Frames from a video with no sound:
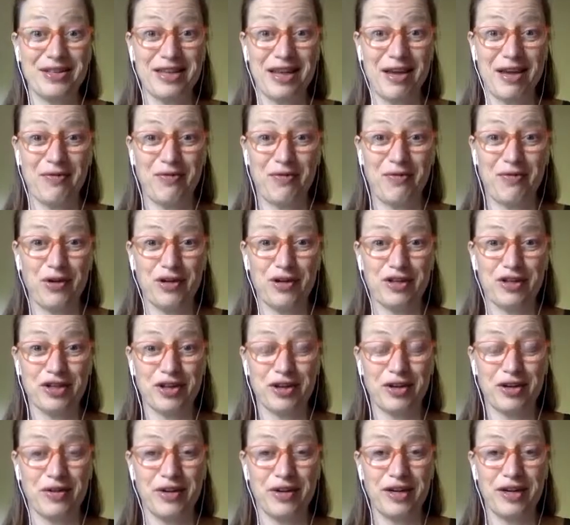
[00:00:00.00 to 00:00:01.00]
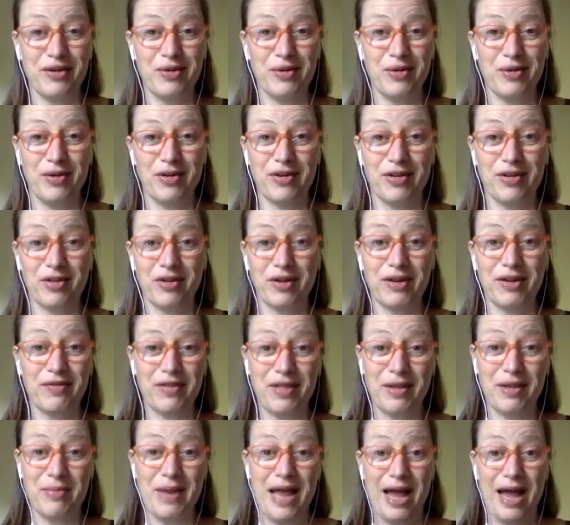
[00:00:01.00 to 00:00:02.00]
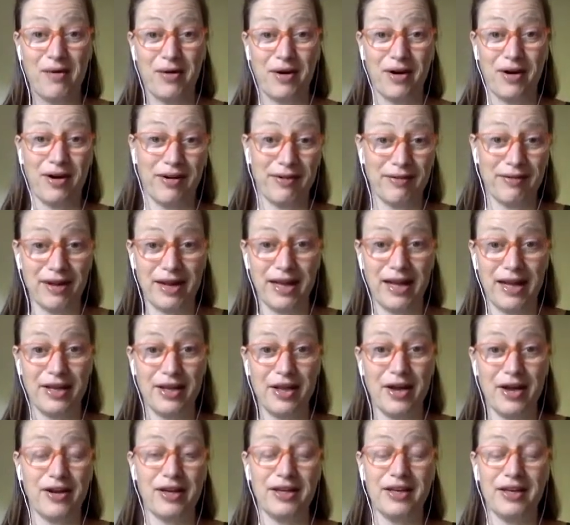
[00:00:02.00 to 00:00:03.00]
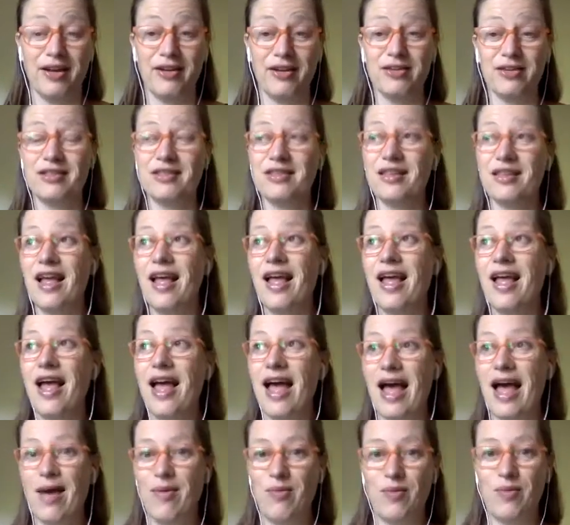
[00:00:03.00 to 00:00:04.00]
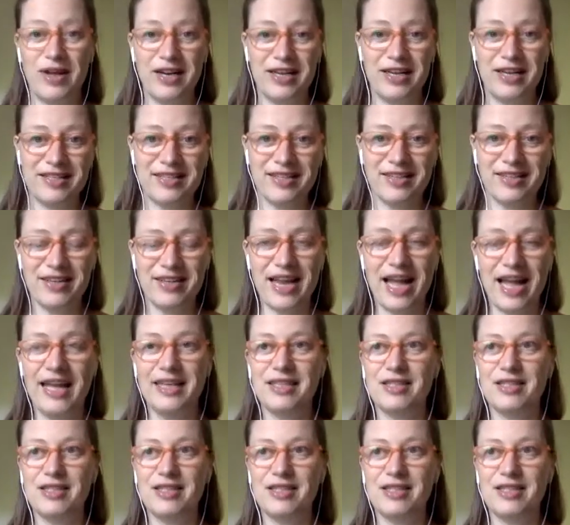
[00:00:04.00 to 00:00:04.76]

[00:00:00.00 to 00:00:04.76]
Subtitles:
I have 4 children three of them now are young adults. One is still in high